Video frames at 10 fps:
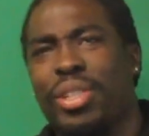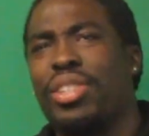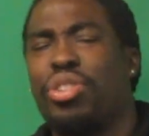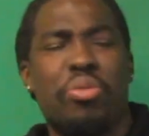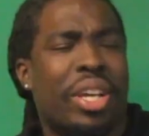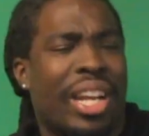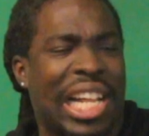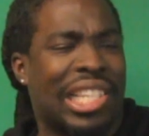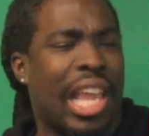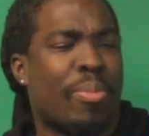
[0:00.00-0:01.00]
He's too good
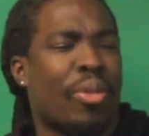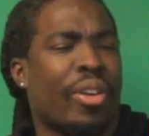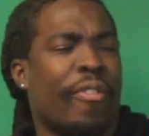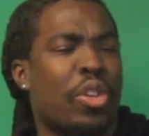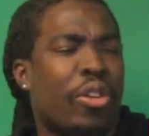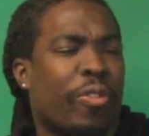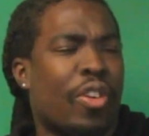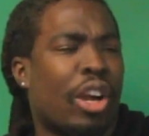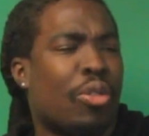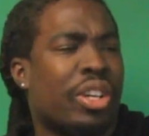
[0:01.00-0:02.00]
at skateboarding. If you
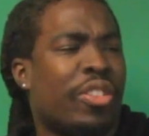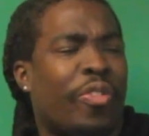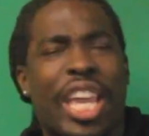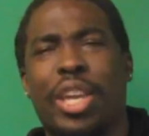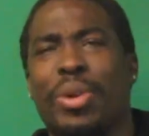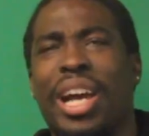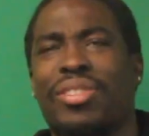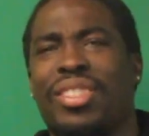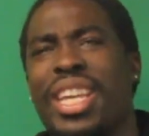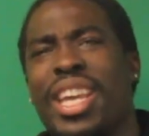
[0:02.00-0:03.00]
confront Crook the fakie
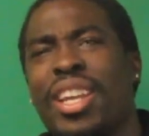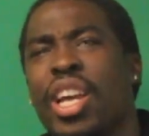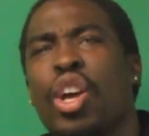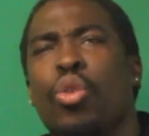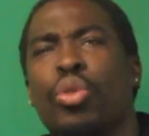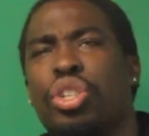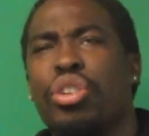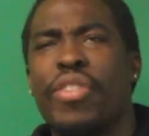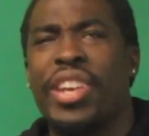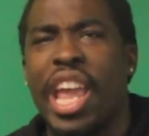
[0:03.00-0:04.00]
without seeing what you
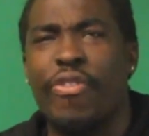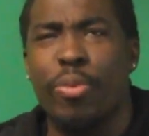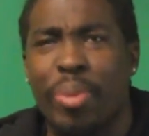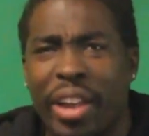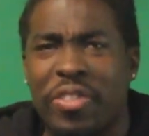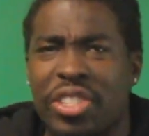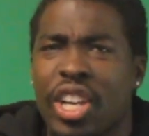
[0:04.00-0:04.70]
even ate for breakfast,